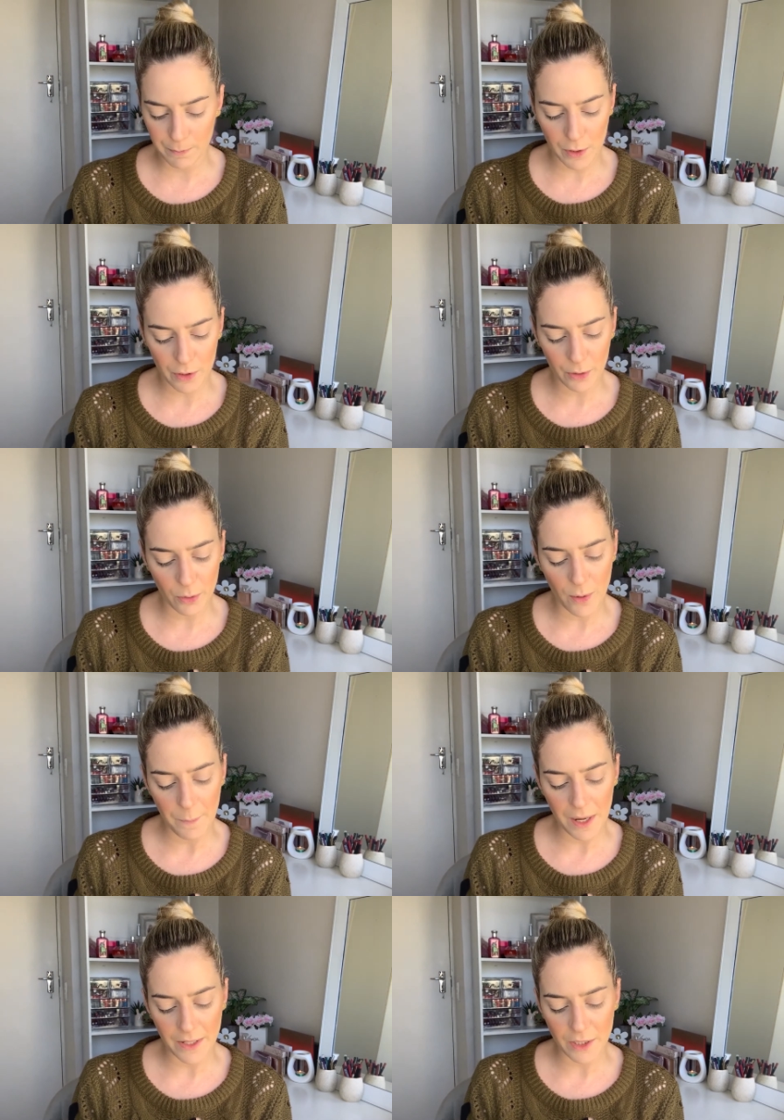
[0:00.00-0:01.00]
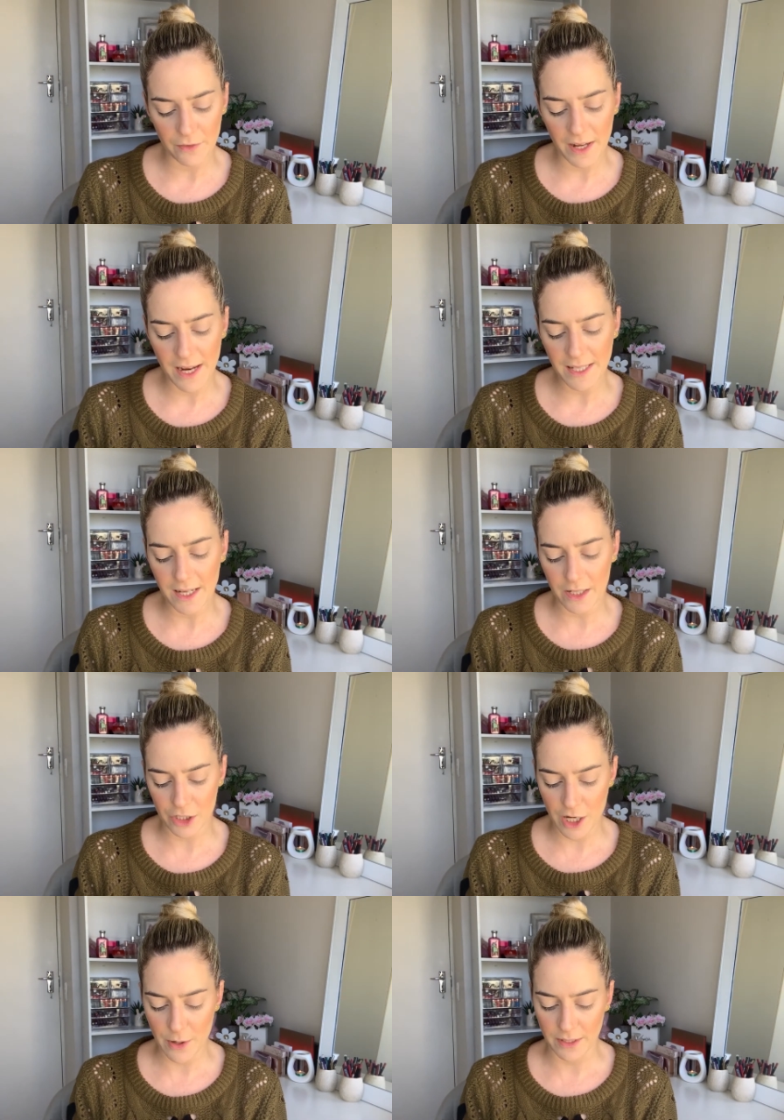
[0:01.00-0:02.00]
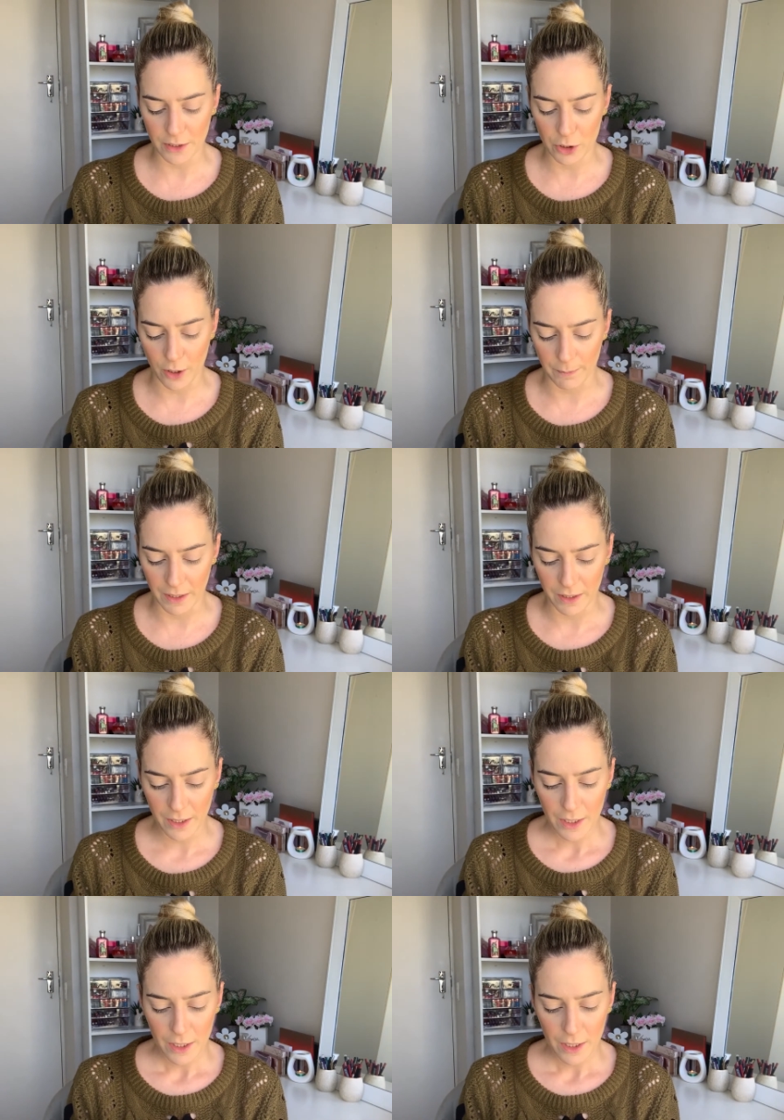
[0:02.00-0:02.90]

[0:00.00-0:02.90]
sparkle, or applied over any eyeshadow as a topper.